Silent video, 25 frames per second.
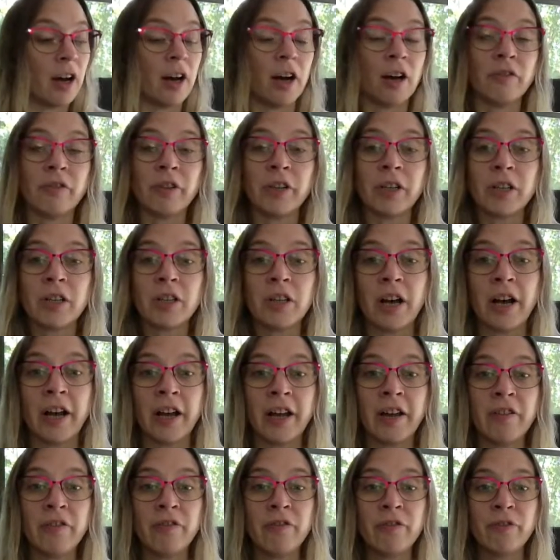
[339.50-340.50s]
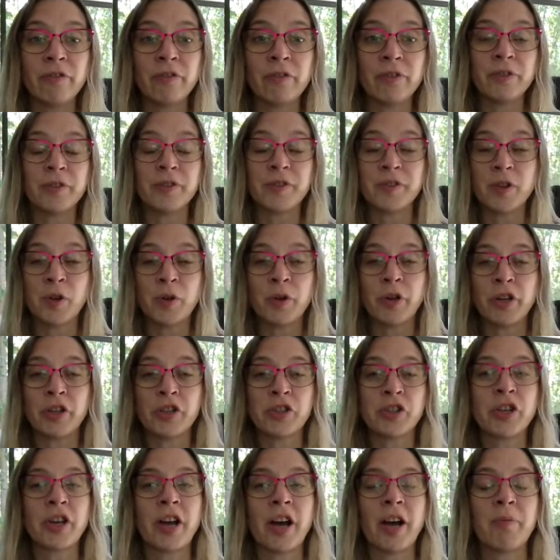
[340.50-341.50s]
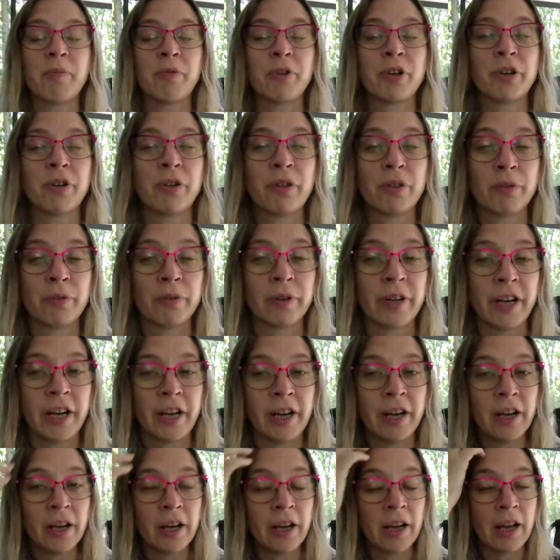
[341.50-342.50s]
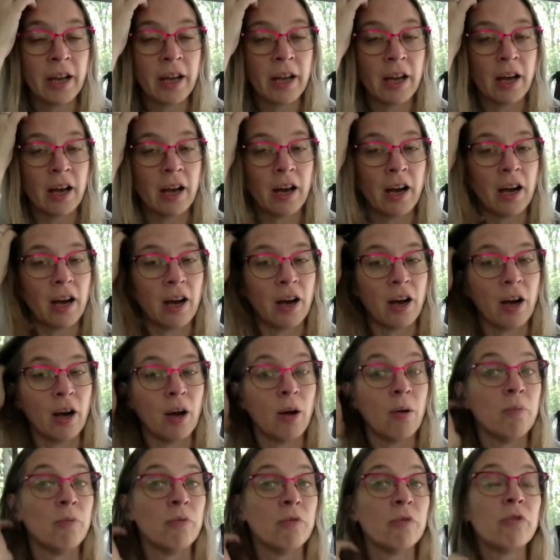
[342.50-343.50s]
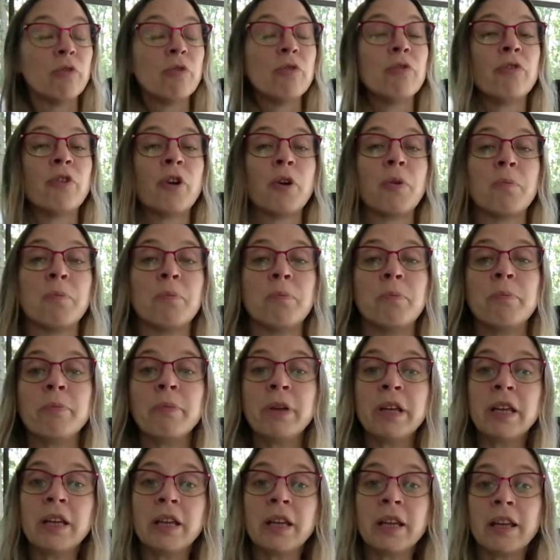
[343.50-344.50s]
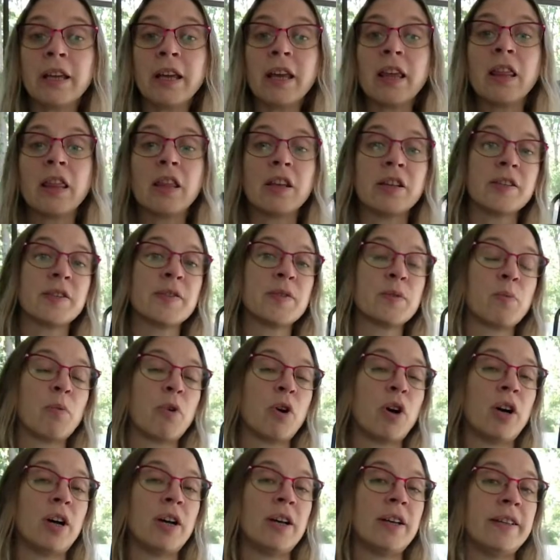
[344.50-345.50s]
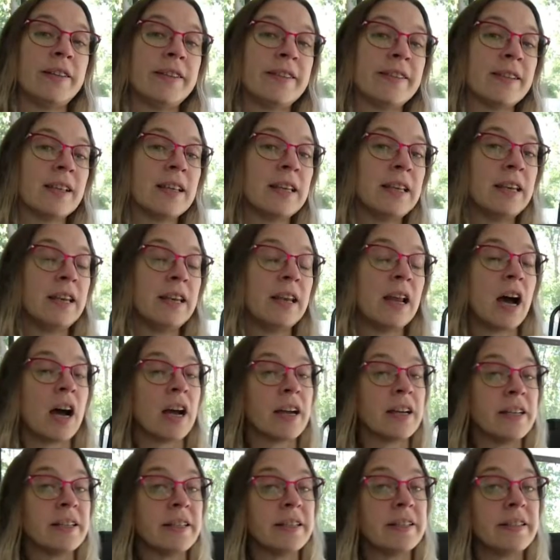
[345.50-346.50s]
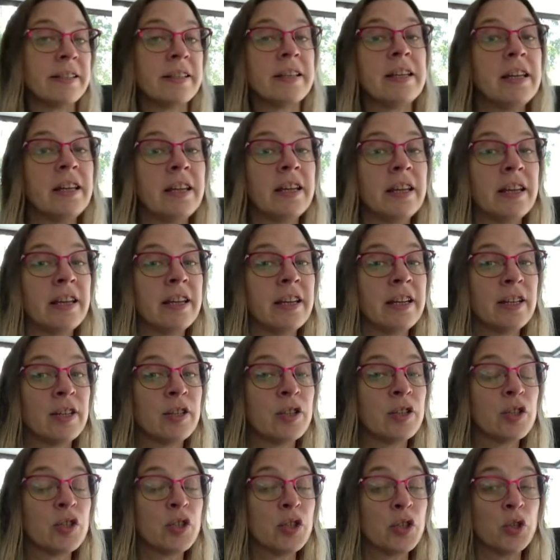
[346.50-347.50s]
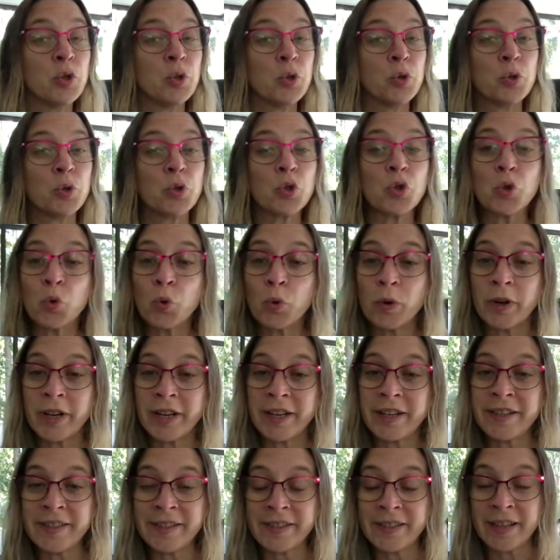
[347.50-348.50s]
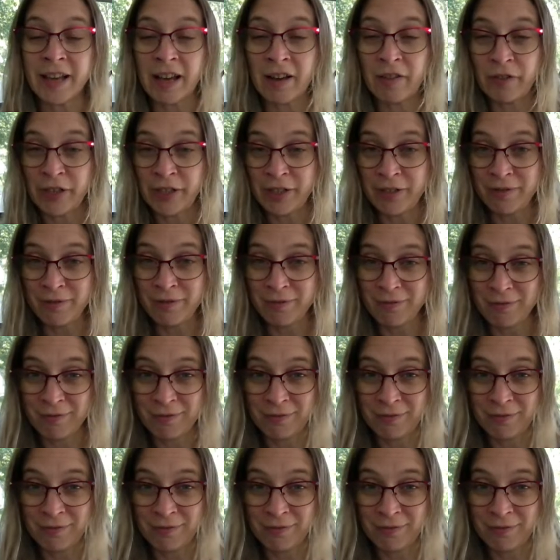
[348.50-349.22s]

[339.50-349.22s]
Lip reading: of your life. So your chapter 3. For me, this was 19 to 27.